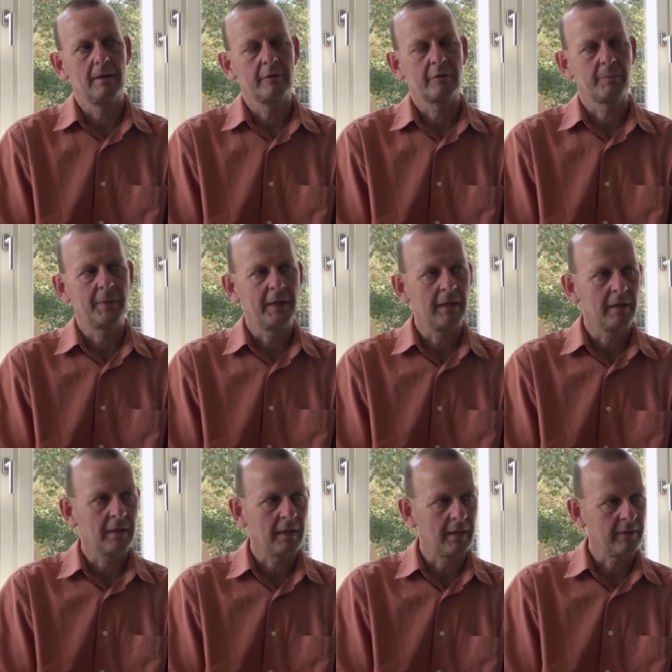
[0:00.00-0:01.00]
Spain
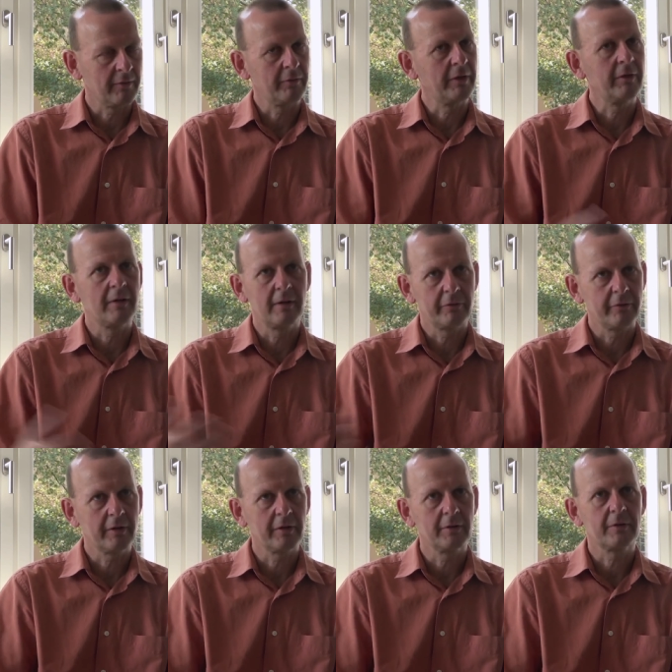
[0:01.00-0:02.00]
has a very
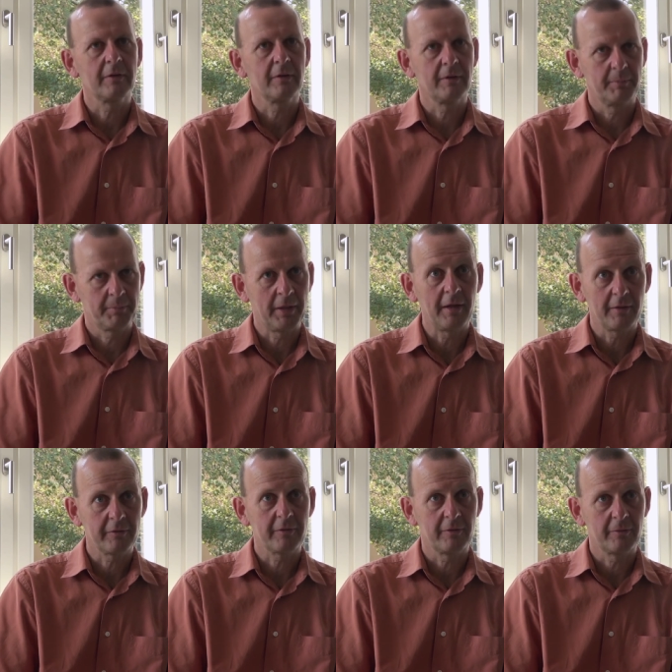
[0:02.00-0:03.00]
difficult
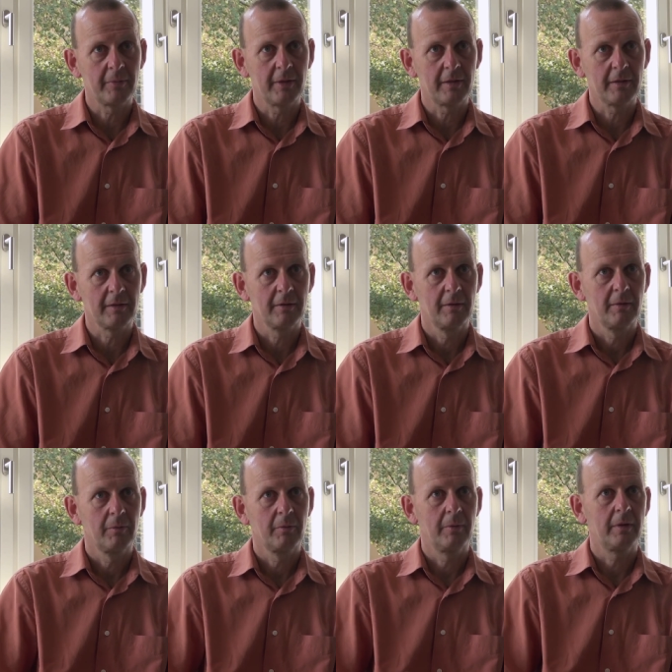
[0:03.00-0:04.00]
past as well.
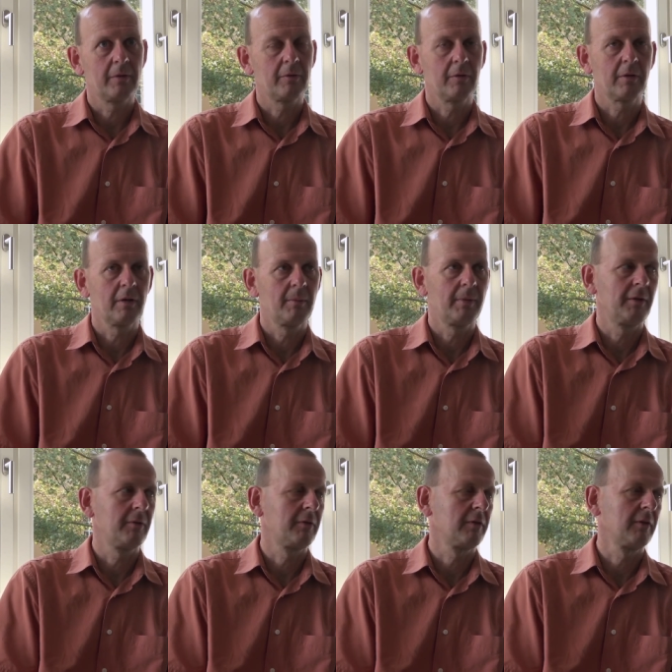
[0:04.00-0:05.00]
We are talking
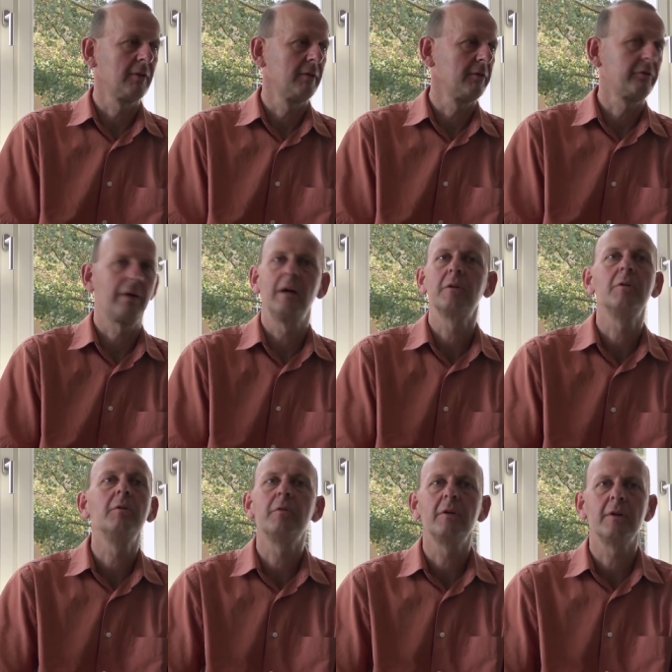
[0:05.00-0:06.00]
about
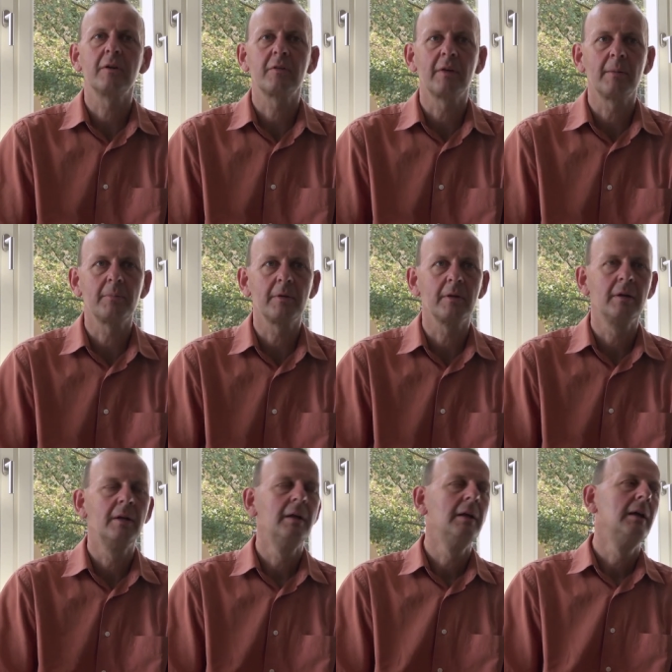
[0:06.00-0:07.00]
Franco, for example.
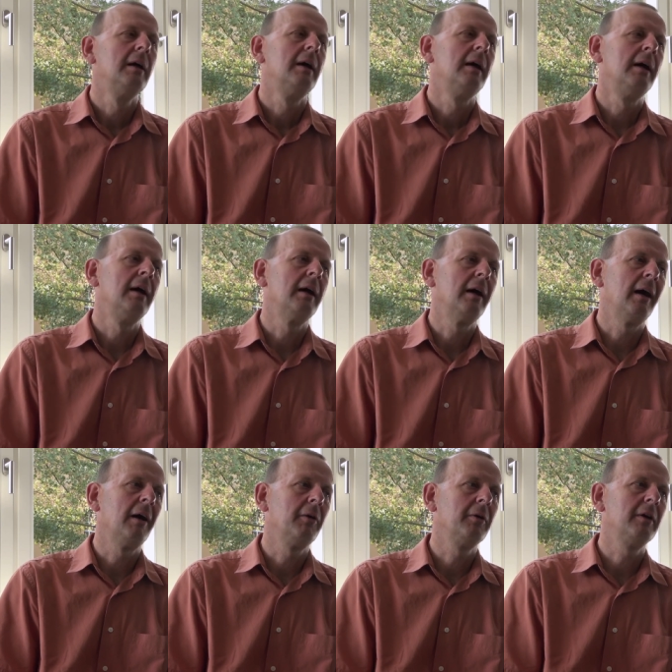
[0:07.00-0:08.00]

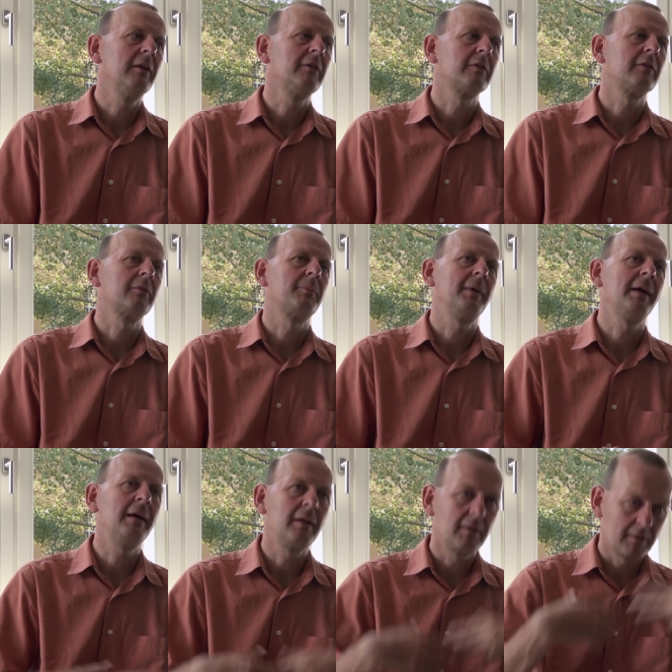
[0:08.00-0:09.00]
How is
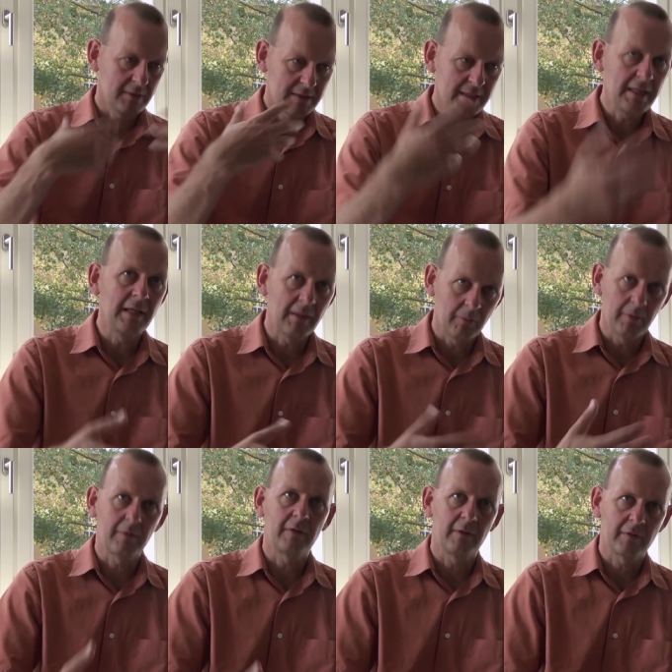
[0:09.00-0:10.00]
Spain dealing
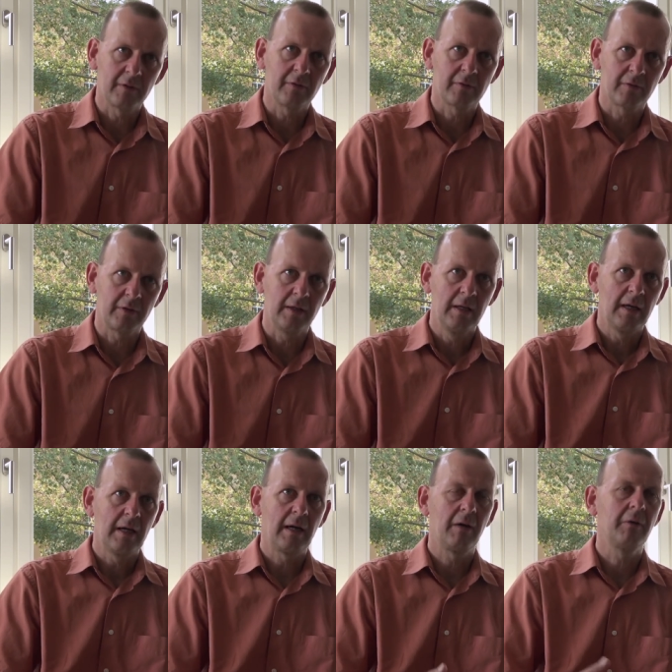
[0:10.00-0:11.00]
with this history?
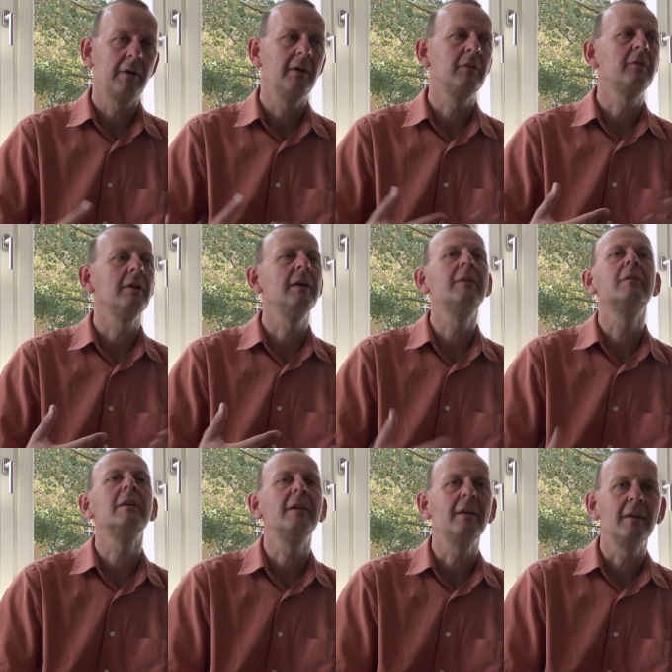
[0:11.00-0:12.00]
How is
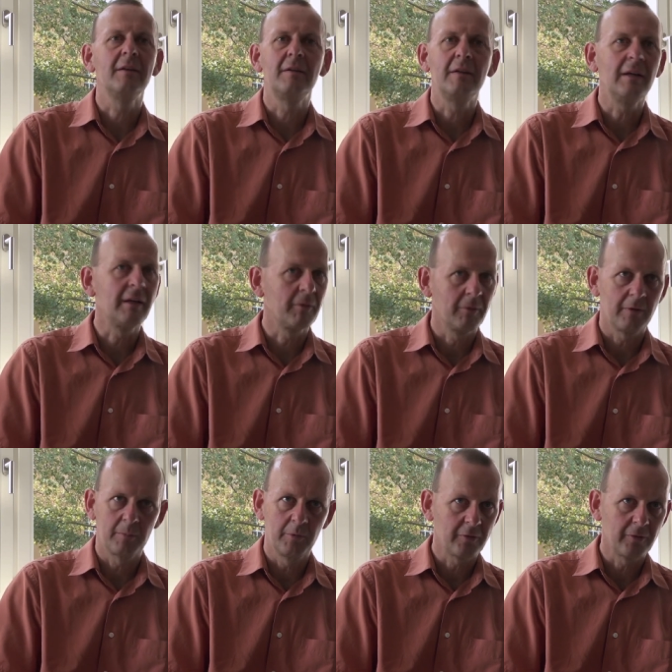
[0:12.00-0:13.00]
Italy dealing
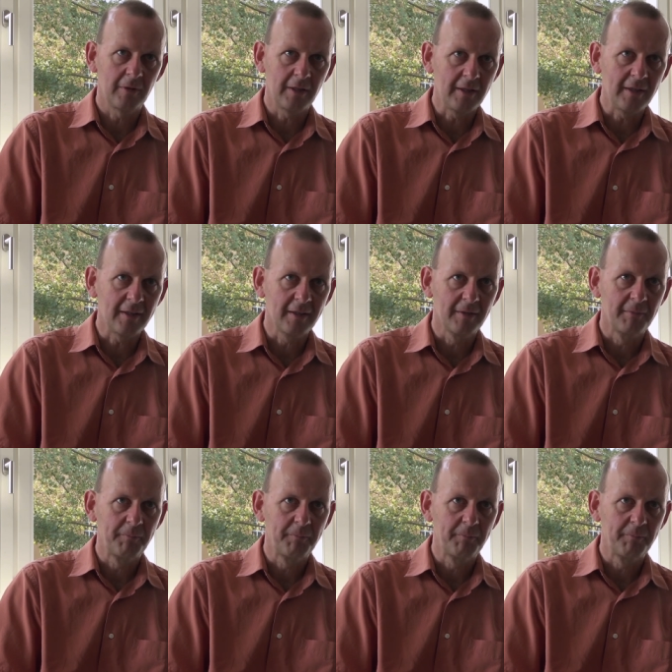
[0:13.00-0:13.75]
with Mussolini?